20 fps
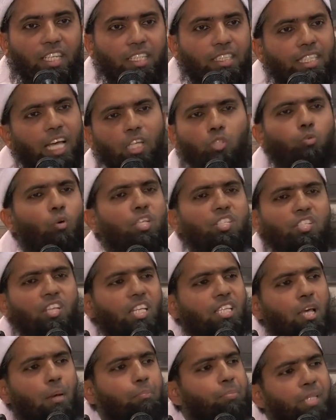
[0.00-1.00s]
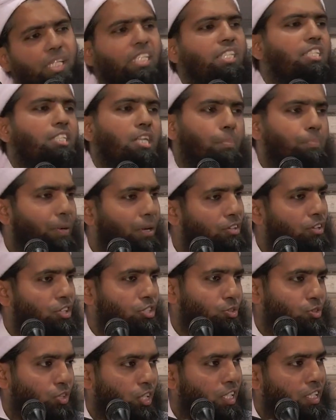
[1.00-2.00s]
that was not a burden upon
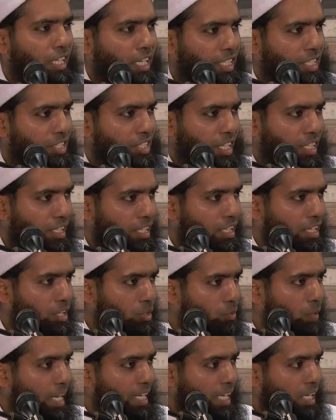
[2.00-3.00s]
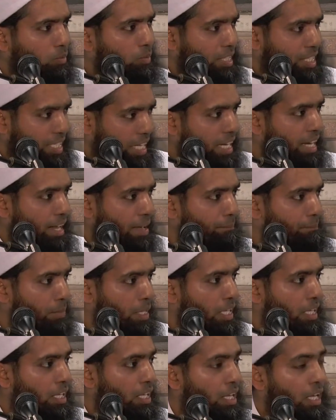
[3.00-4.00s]
Rasulullah sallallahu alayhi wa sallam.
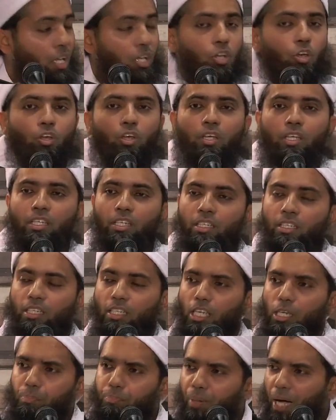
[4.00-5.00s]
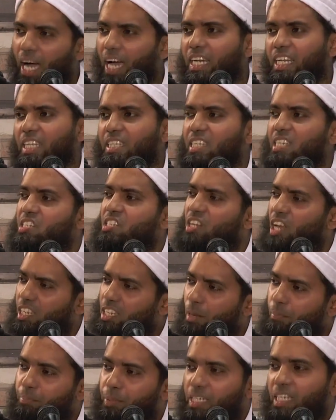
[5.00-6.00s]
Ibadat is not
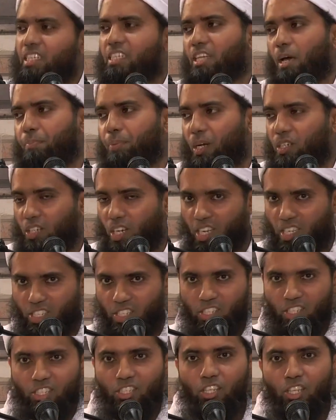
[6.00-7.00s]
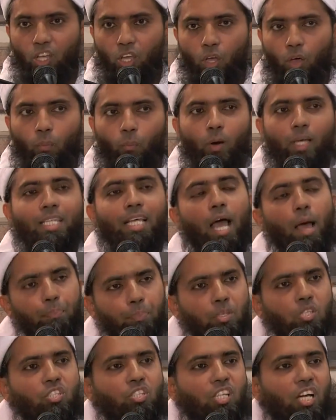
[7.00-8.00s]
a burden upon us. What
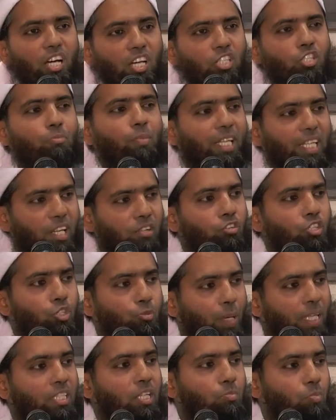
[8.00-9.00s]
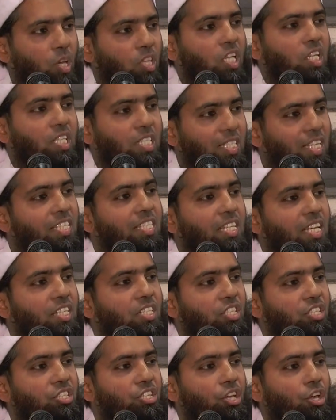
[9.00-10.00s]
happens to us, my dear respected brothers and
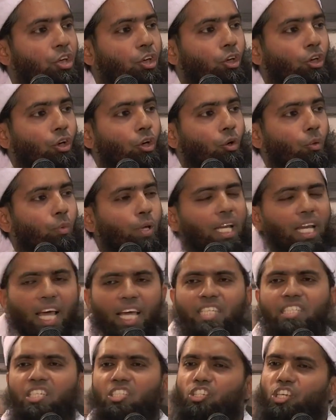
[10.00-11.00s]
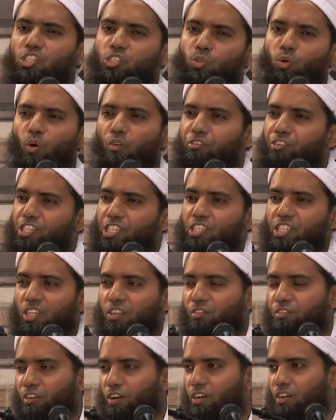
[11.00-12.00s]
sisters, we like to just go
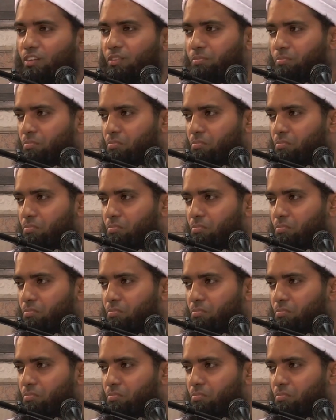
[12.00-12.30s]
for